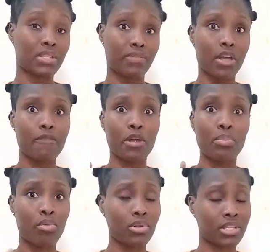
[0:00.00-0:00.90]
It's very, very
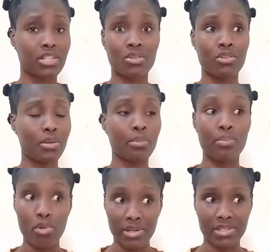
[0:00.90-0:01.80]

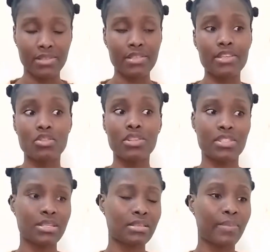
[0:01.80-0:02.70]
important. It's not
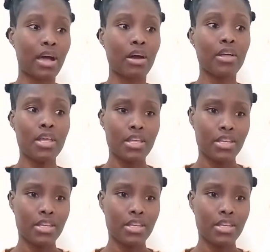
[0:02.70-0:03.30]
just about